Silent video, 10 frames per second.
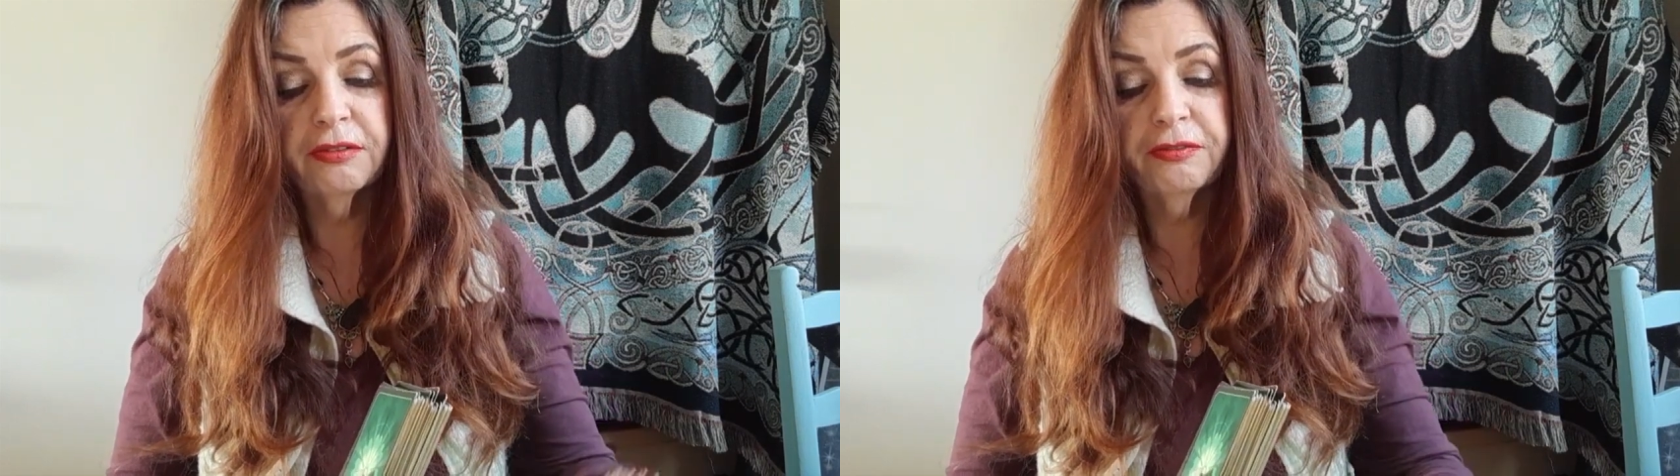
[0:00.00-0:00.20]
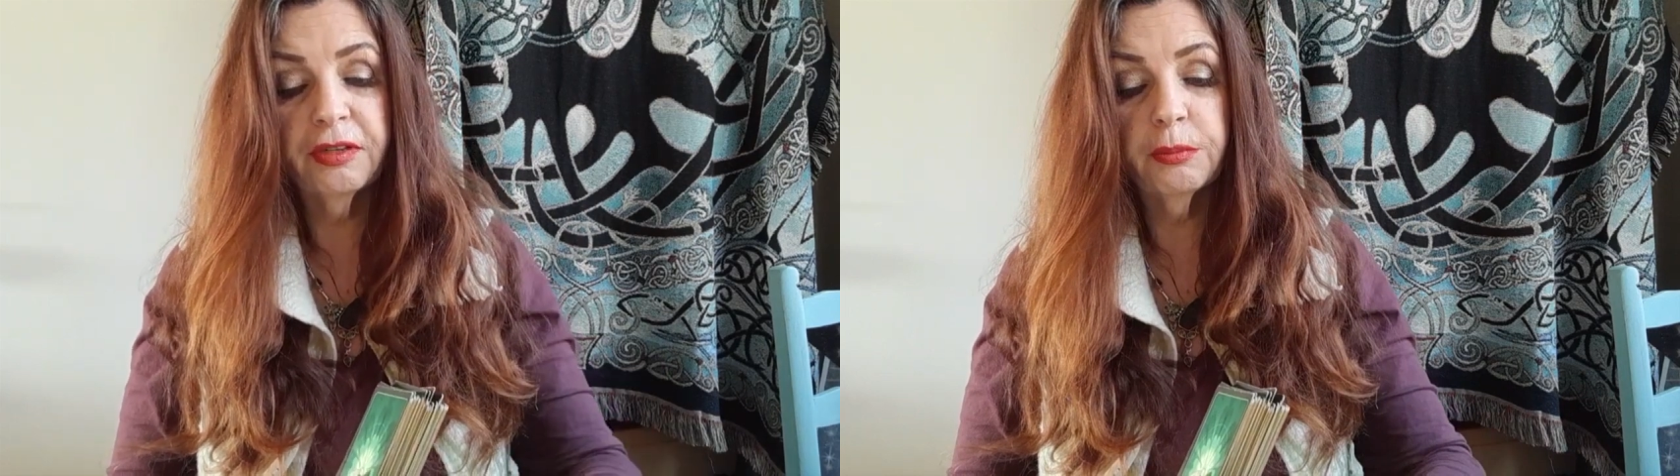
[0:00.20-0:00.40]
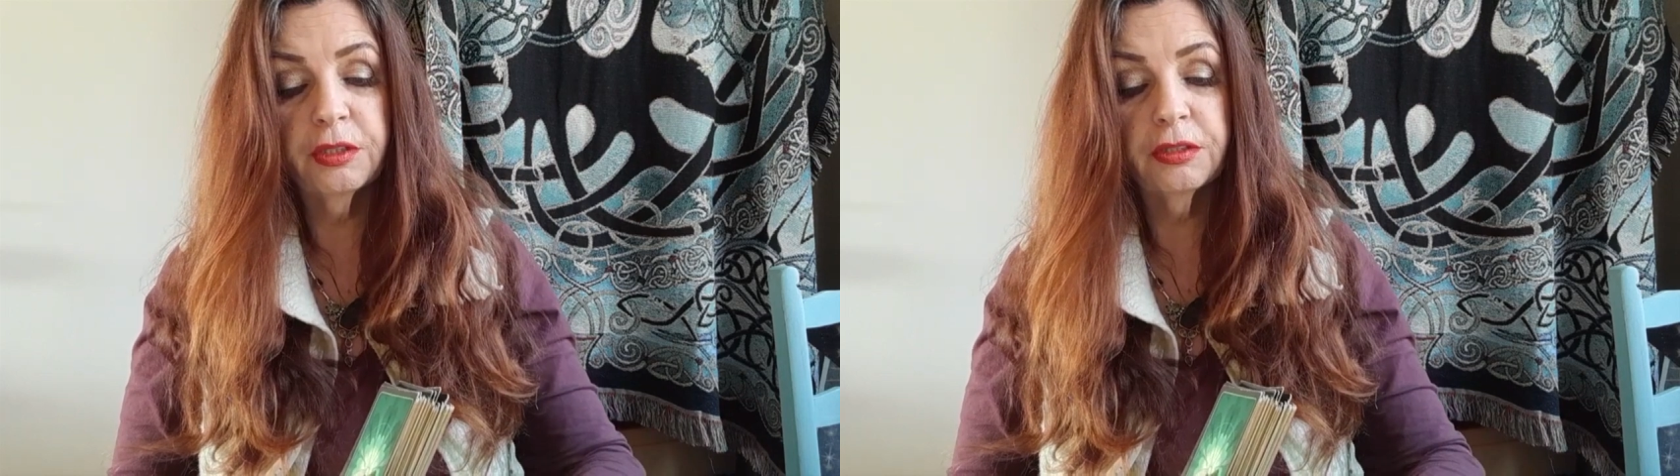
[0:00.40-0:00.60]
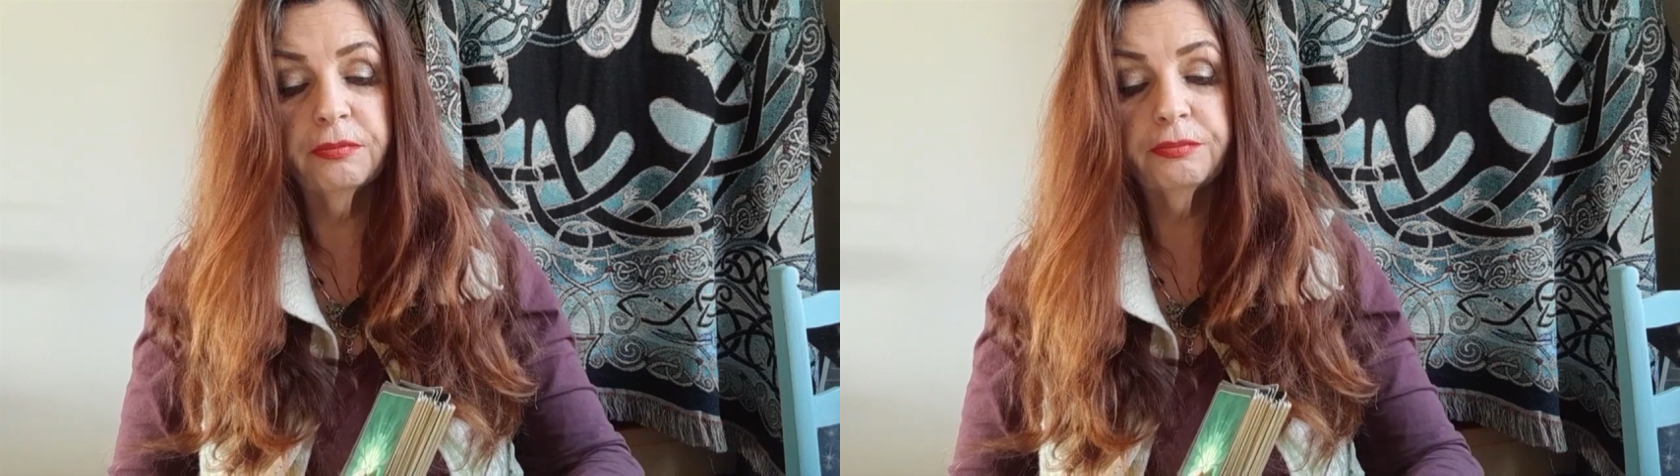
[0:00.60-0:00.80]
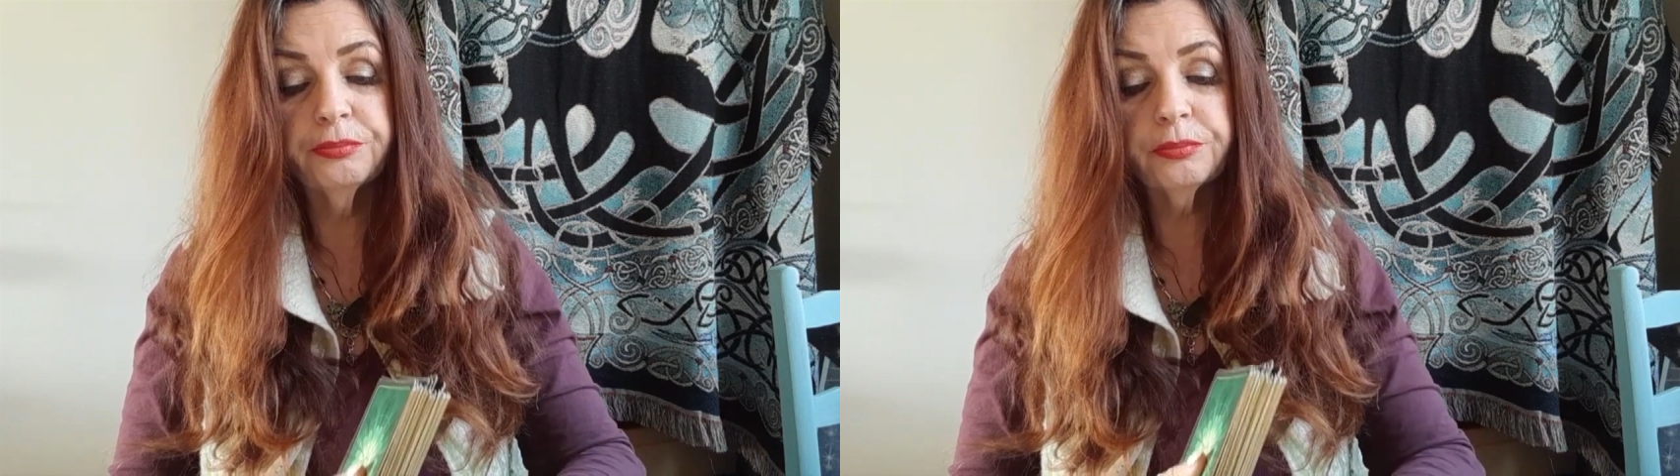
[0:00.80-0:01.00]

feminine